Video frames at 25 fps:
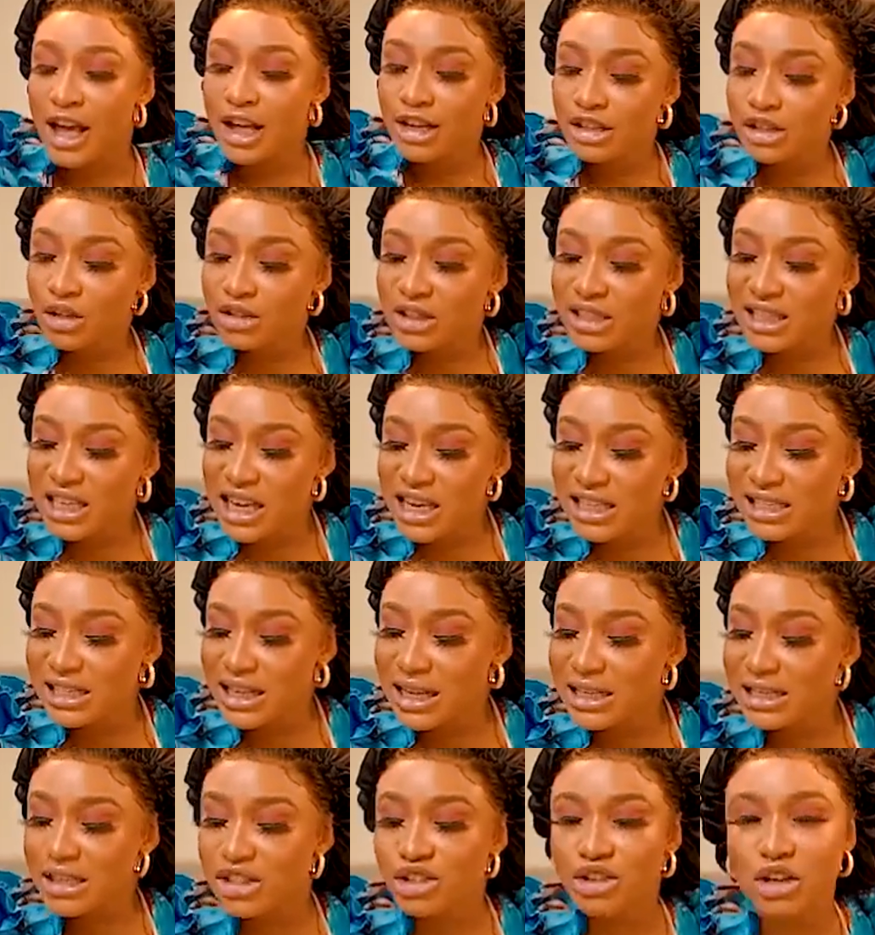So this
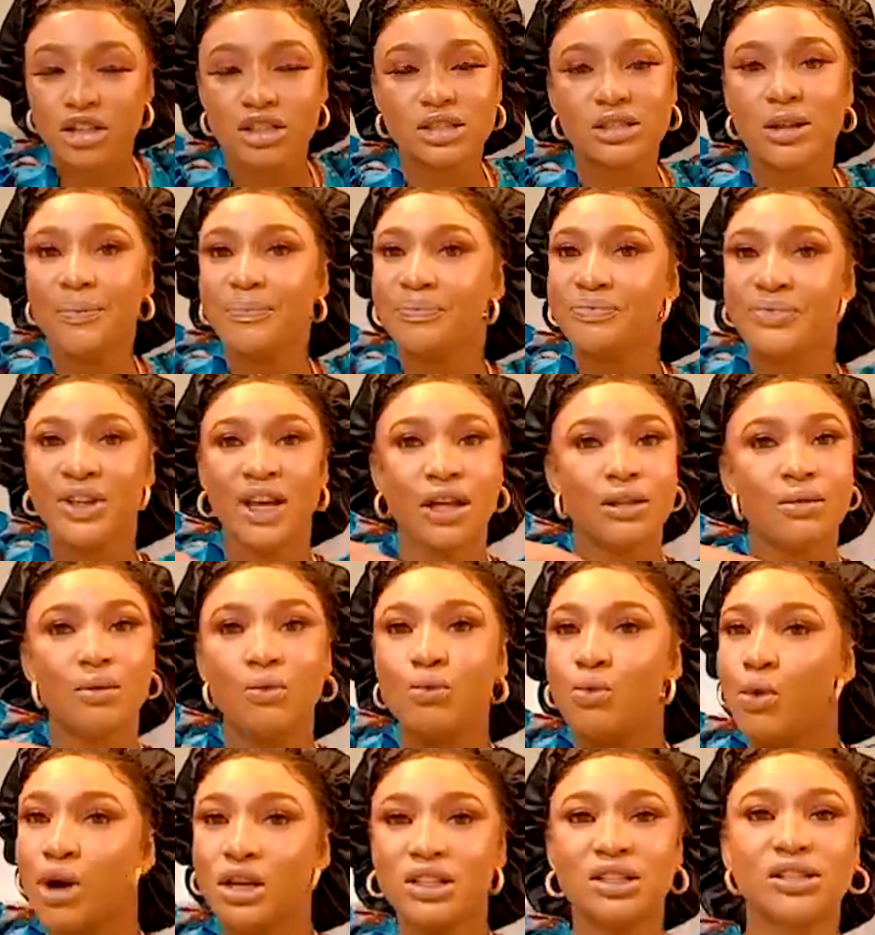is just
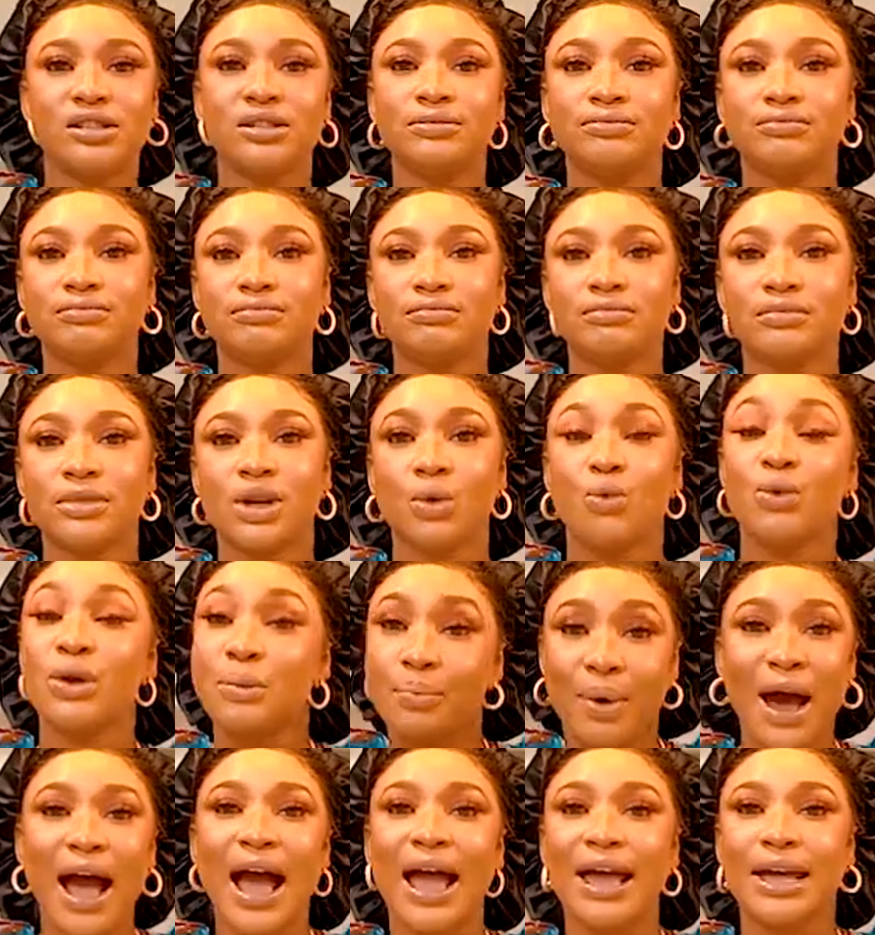what's we
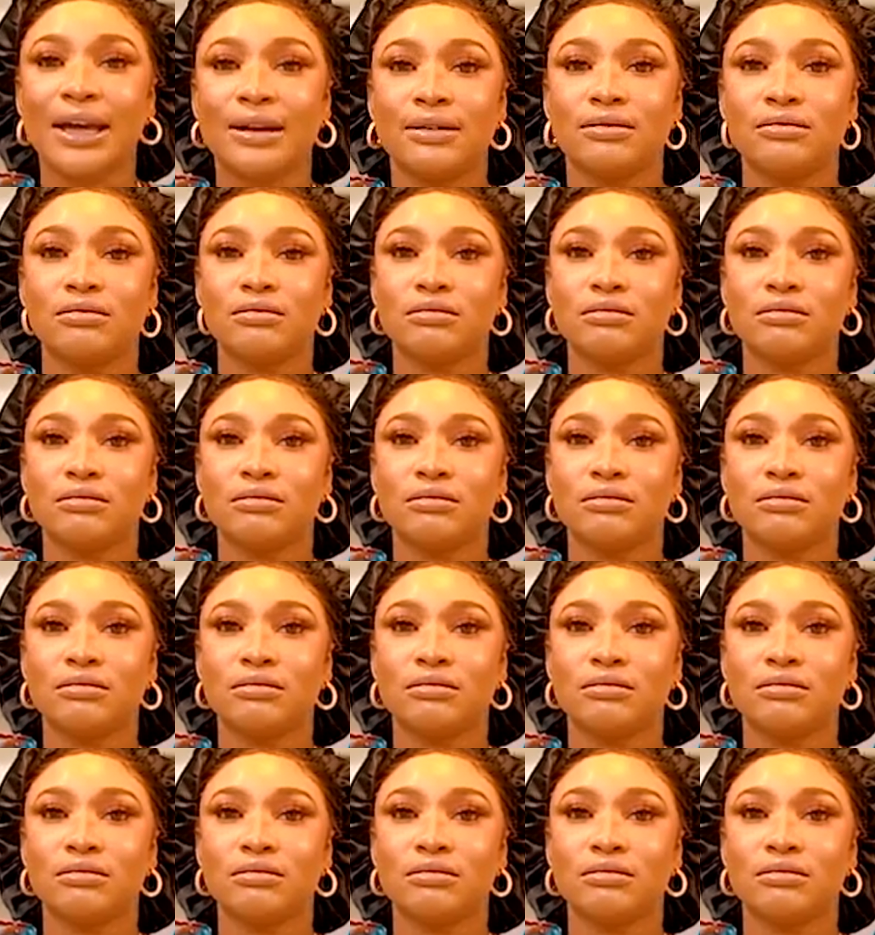buy.